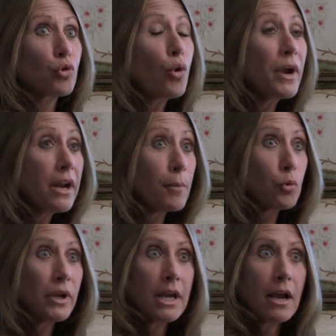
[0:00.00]
Growing
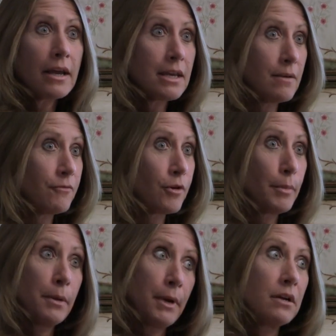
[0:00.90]
up, I came
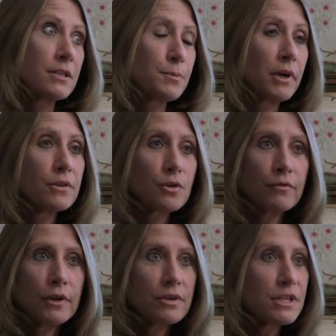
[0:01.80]
from, and my husband also,
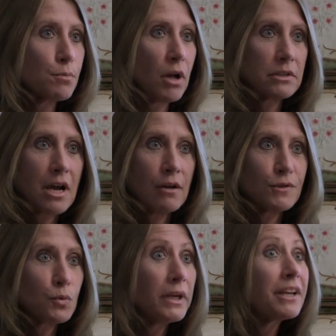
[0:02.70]
very small
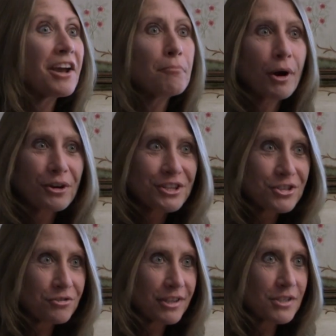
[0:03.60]
towns. We didn't have park
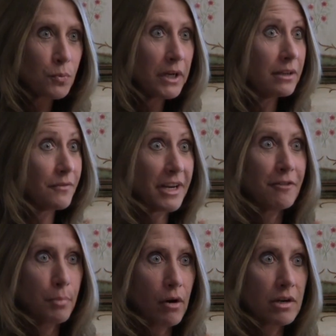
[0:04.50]
districts. We didn't even
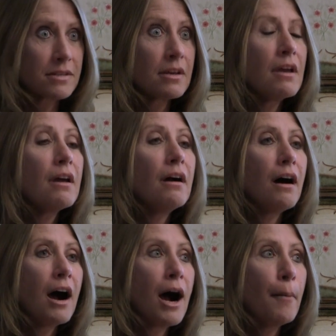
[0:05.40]
have parks.
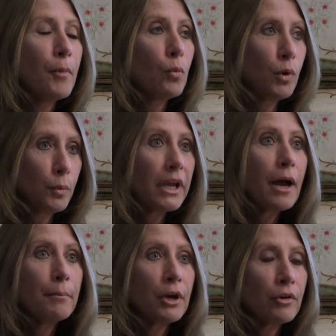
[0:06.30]
When we
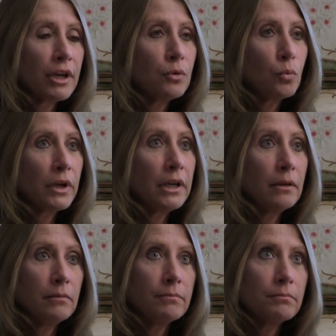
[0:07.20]
got married,
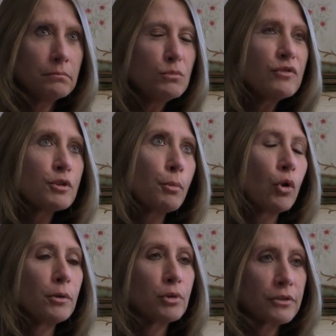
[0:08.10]
we moved to
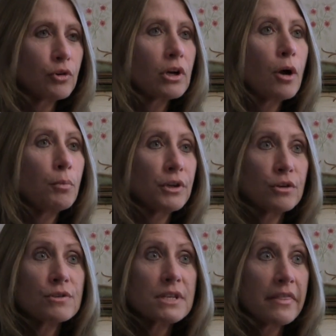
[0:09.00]
Bolingbrook for a couple
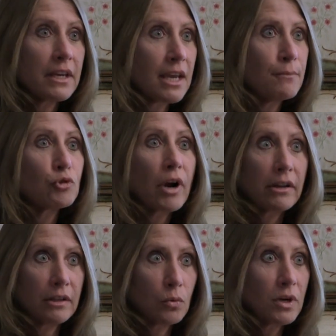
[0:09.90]
years and then came
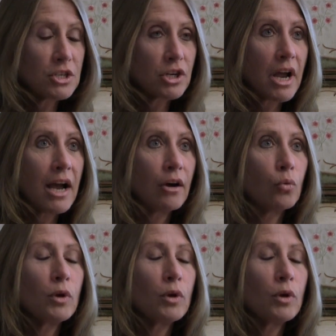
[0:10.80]
directly to West Chicago.